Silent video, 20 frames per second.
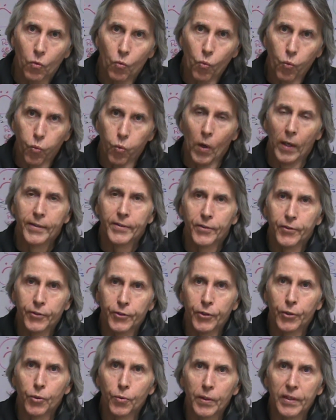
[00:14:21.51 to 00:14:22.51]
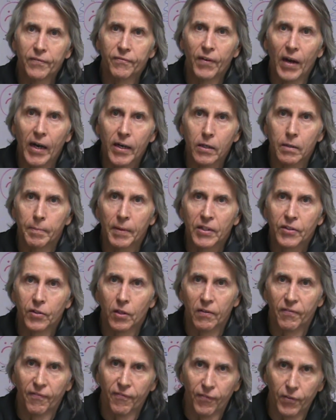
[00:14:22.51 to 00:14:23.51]
What two environments
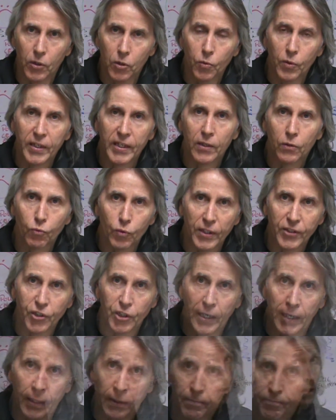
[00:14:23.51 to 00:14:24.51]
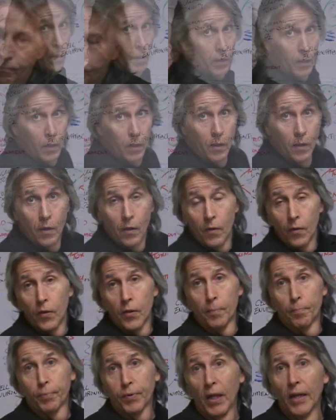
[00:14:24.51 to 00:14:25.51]
are fluid enriching?
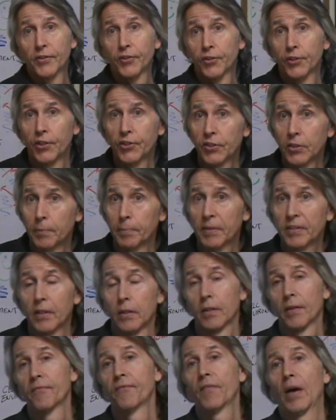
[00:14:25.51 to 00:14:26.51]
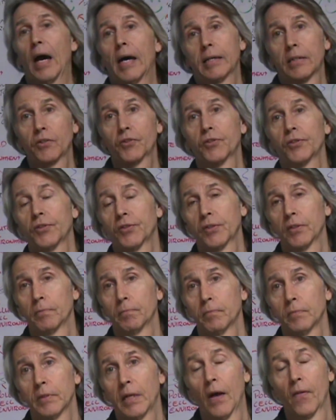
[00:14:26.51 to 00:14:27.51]
The blood system and the lymphatic system.
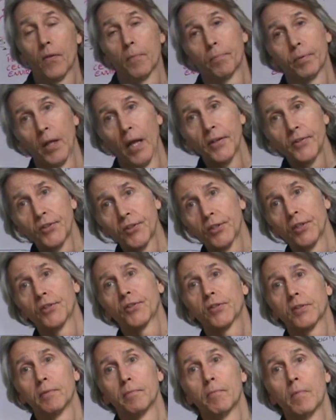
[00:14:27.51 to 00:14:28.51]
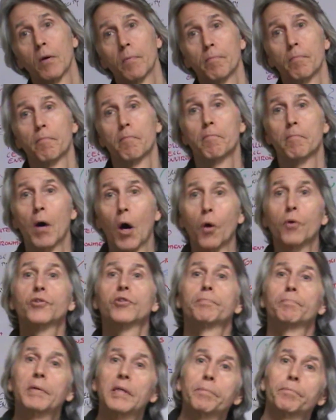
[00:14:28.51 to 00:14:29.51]
Now the blood system,
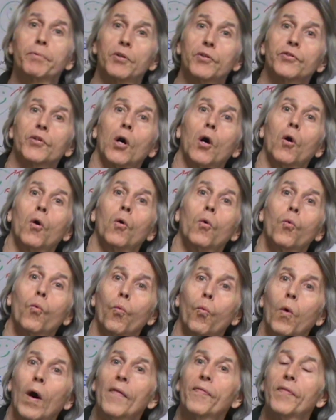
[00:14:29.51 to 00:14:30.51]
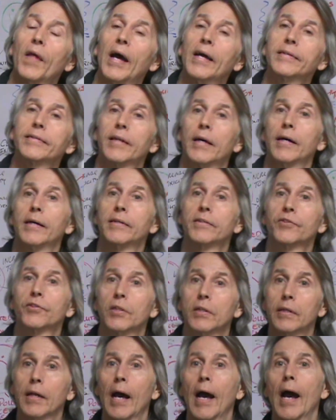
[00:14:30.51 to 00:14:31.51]
most people know what that does
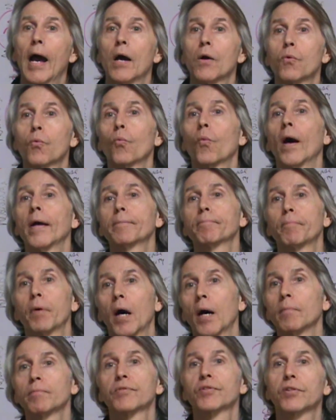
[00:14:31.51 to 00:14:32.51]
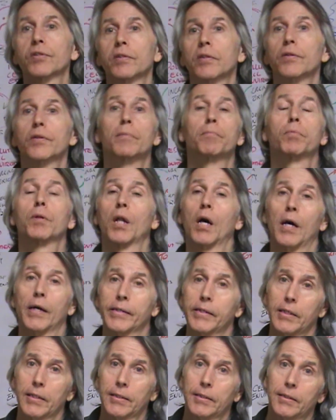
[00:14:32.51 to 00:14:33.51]
and what pumps the blood.